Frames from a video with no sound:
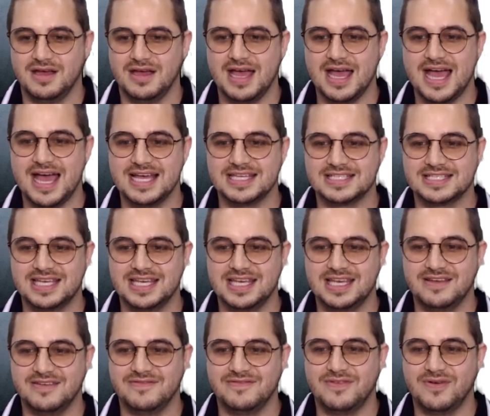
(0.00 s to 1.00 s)

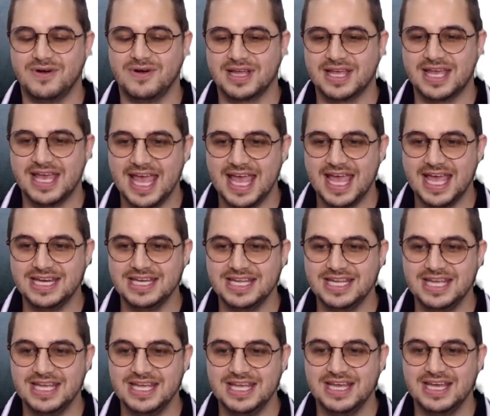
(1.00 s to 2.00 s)
Asking for
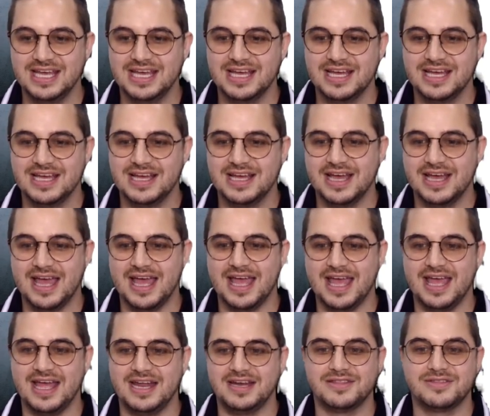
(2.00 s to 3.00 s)
candy
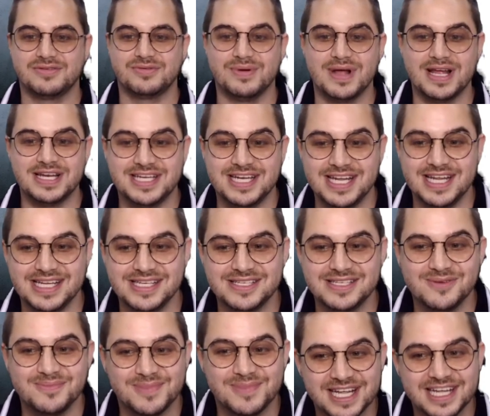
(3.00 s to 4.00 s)
and threatening
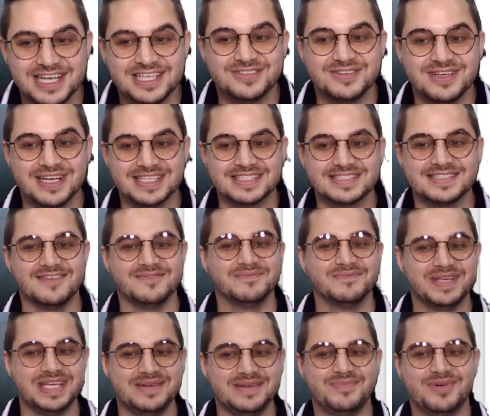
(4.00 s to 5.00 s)
to play tricks on
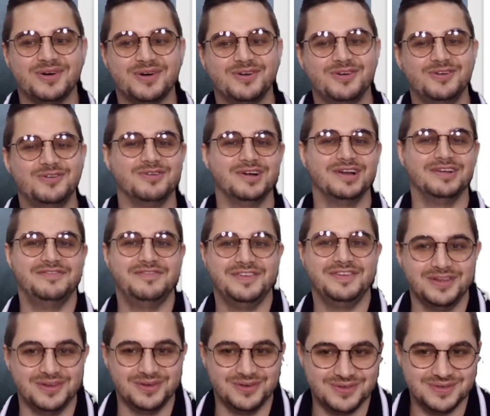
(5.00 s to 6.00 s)
people who
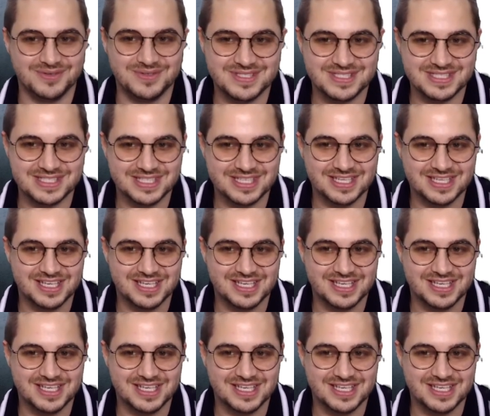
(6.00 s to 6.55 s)
refuse.